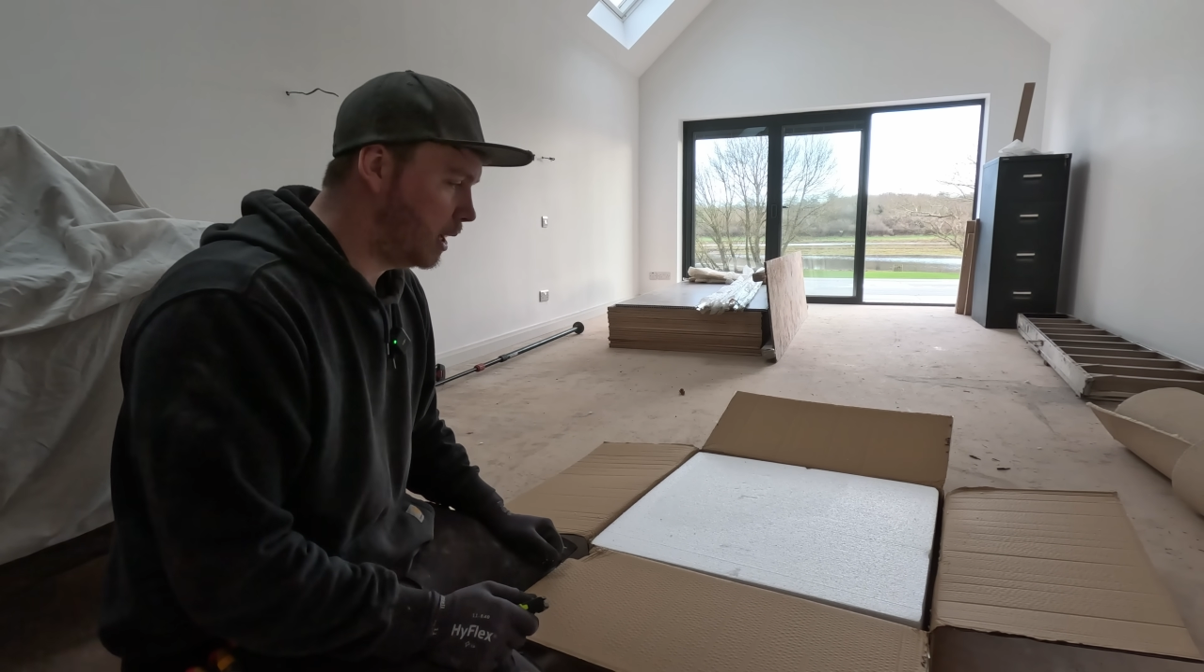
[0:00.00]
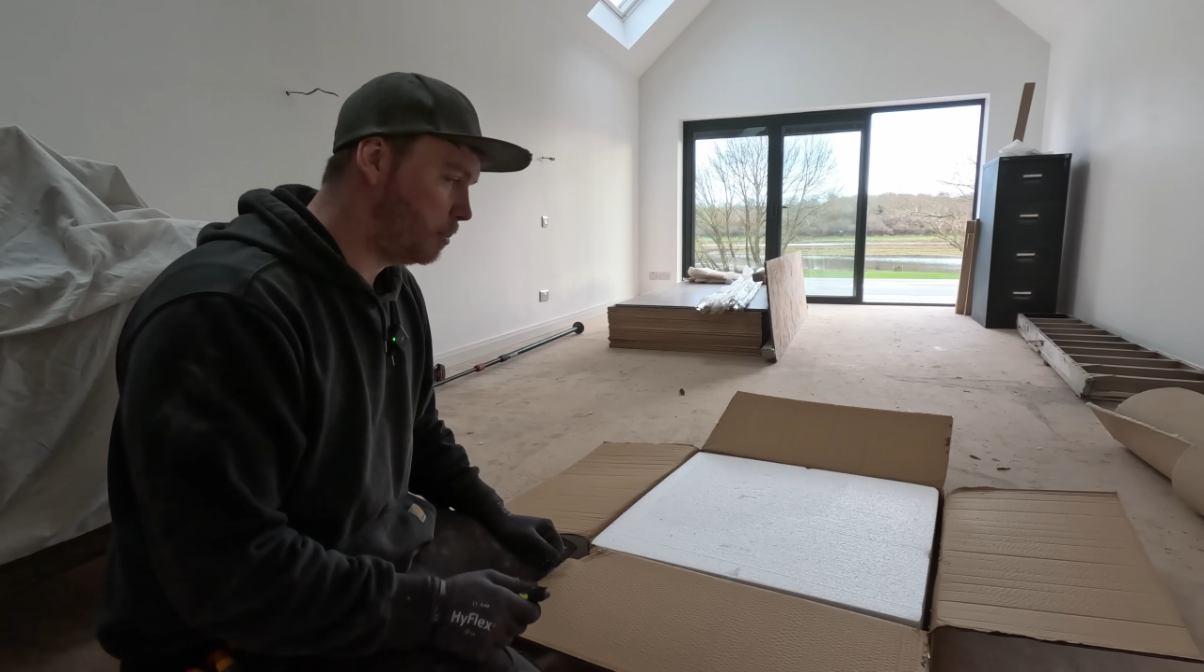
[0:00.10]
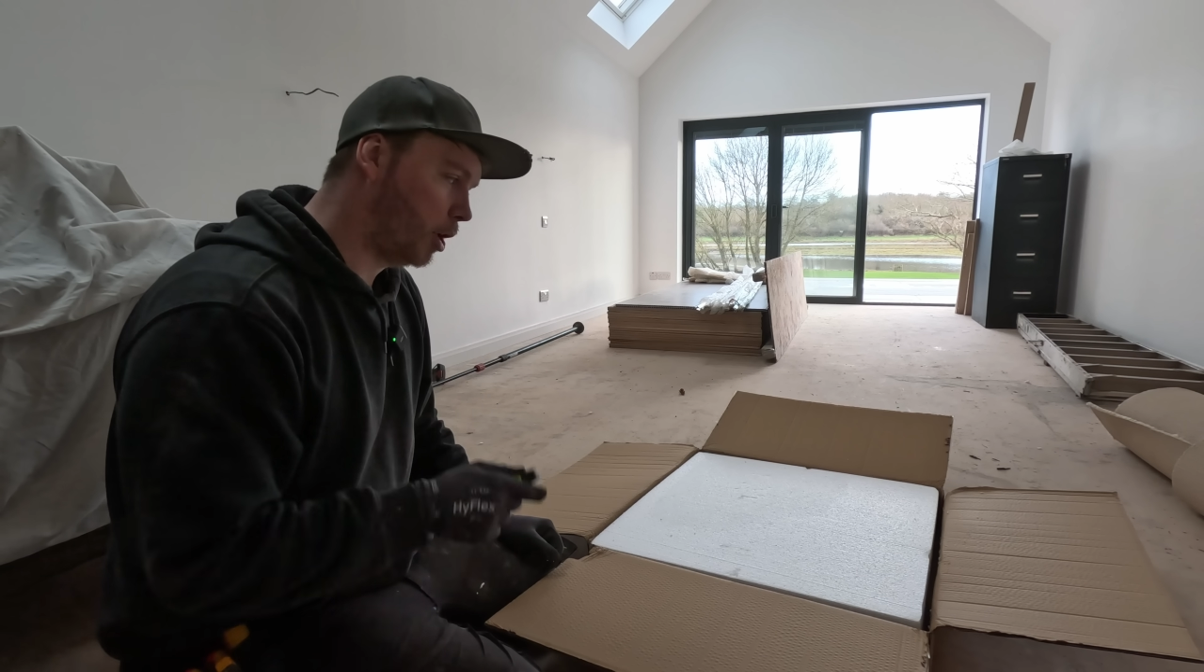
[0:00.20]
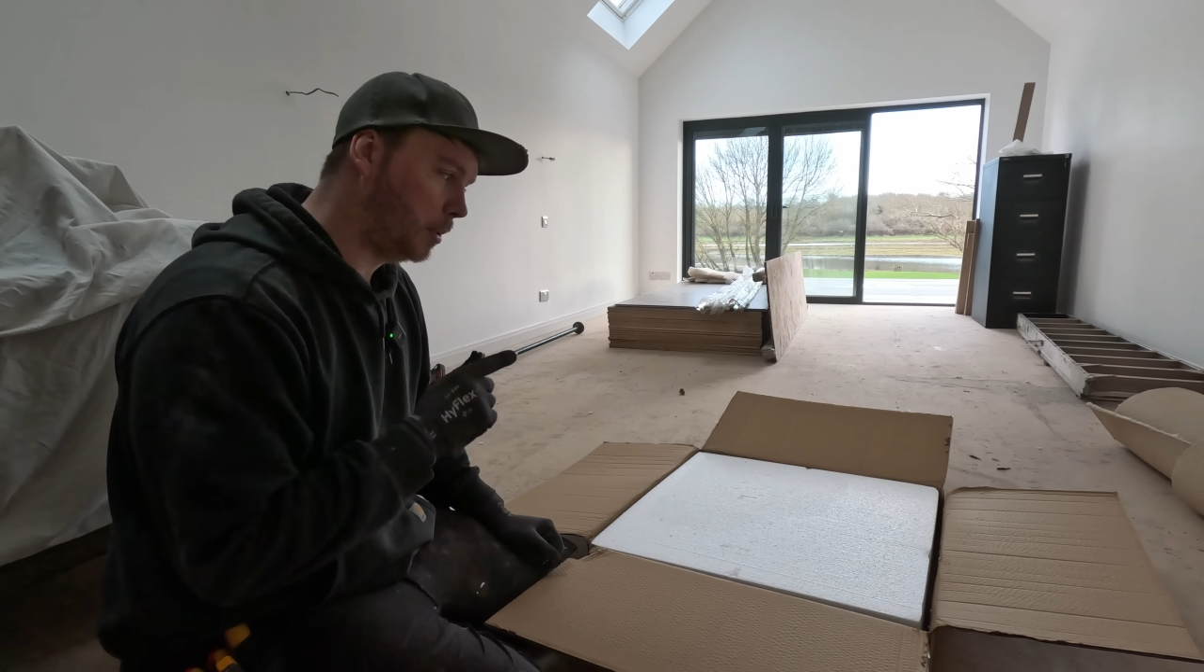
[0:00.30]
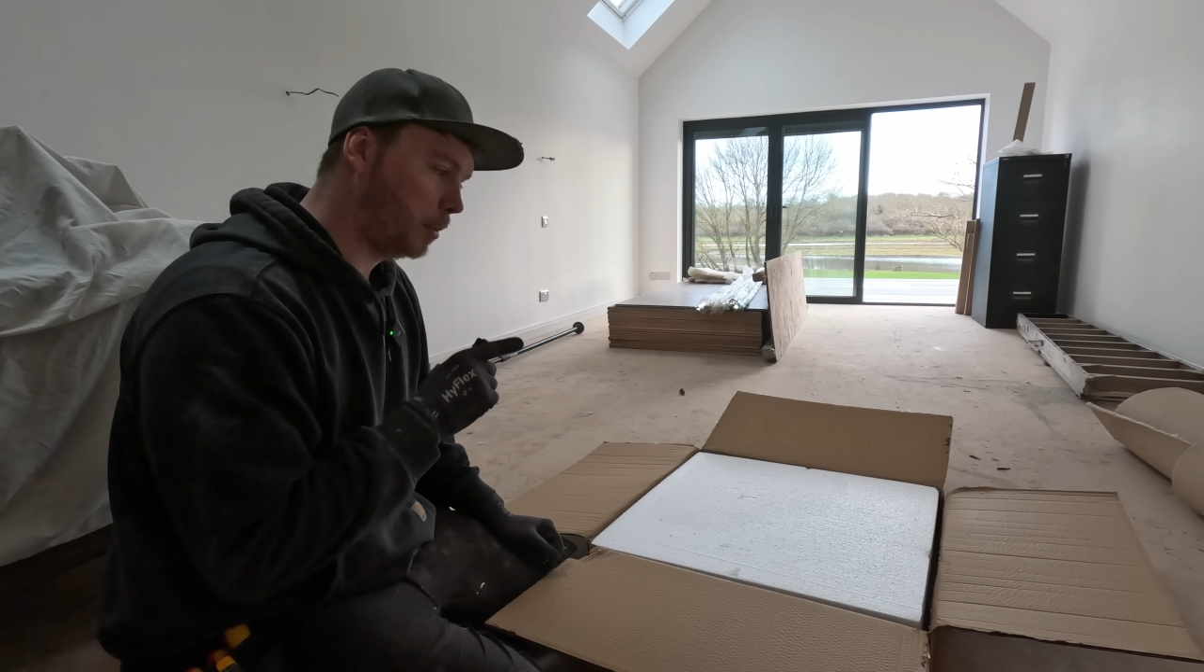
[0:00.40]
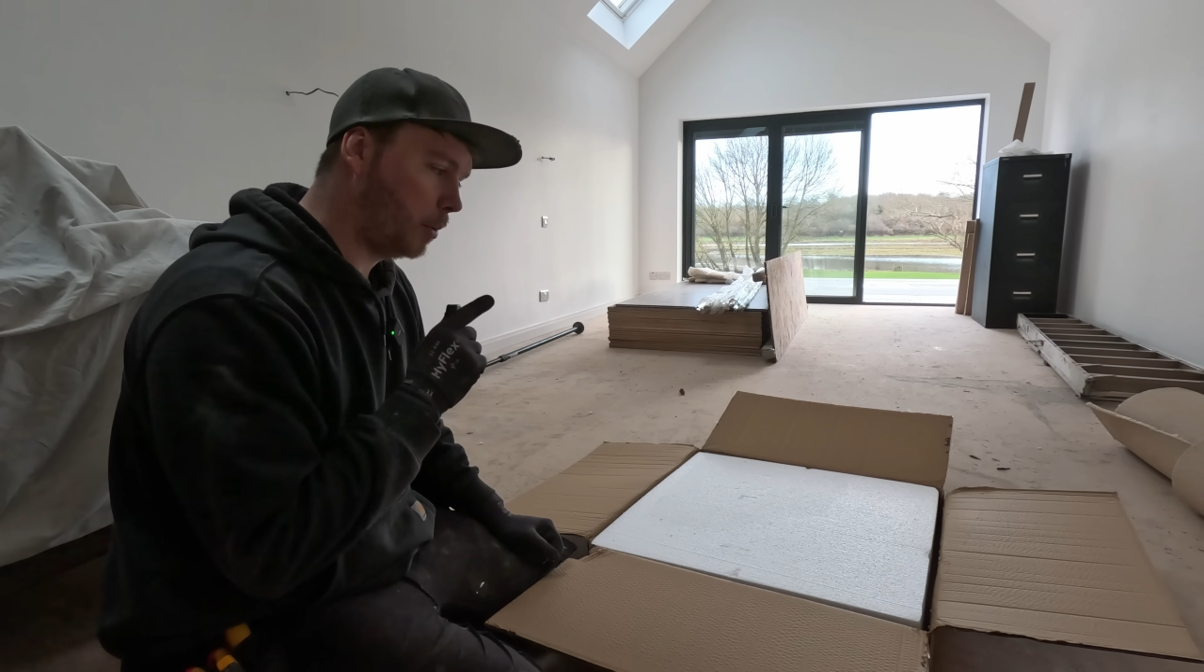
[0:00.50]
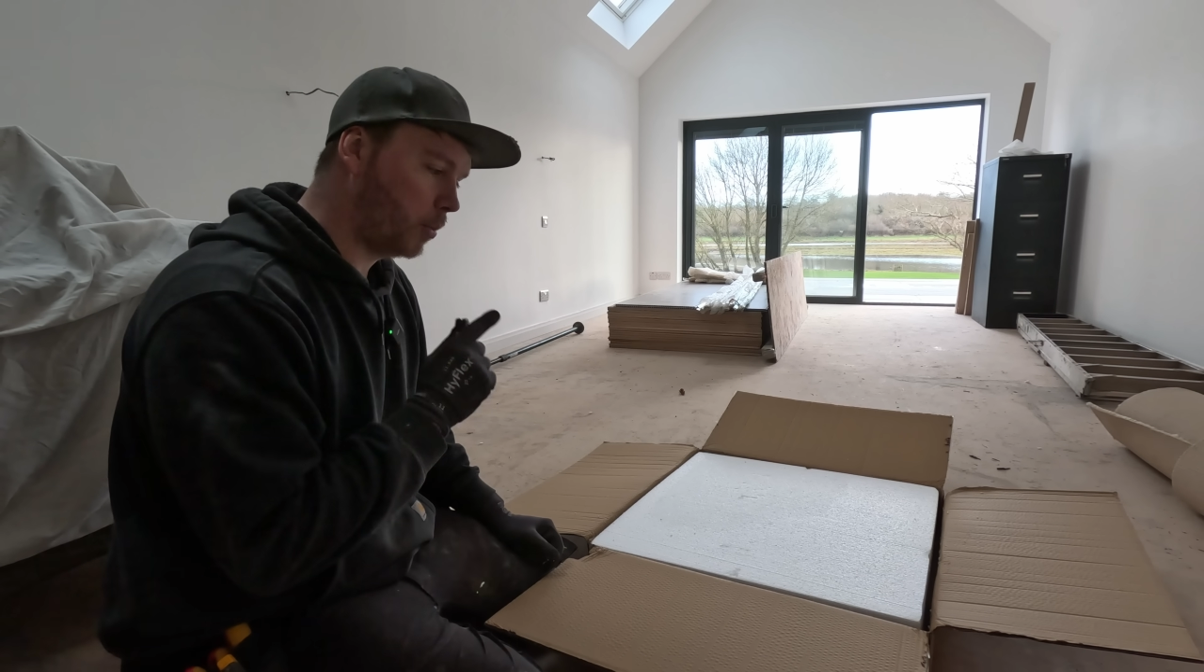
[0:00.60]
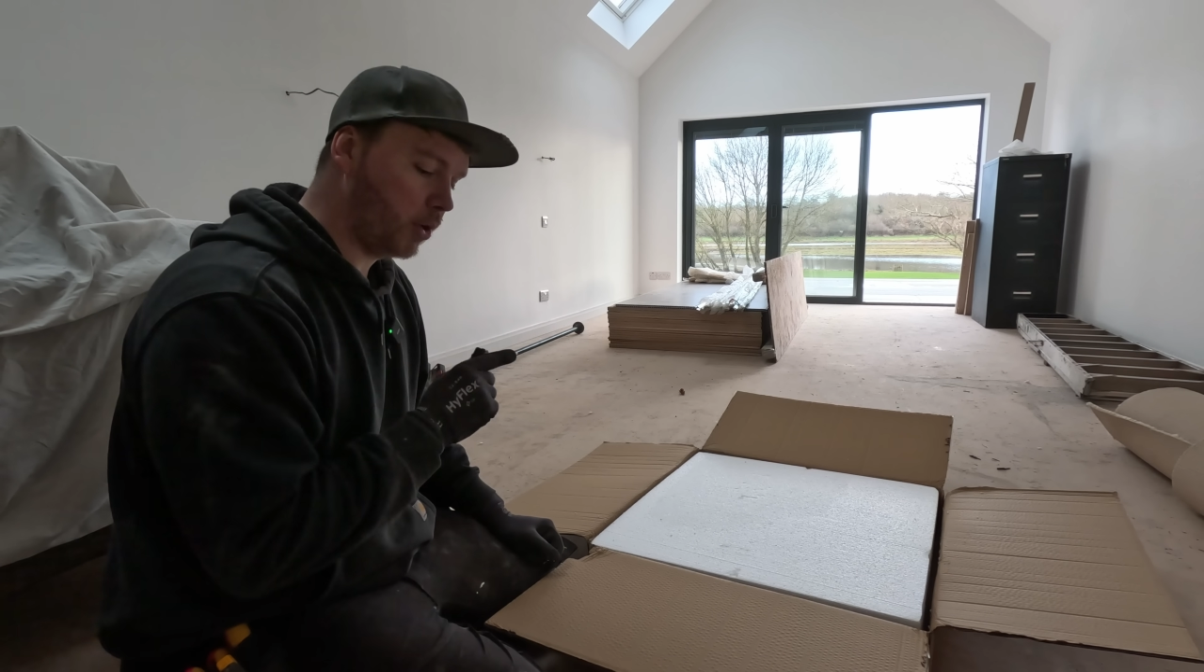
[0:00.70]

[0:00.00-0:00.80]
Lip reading: It probably won't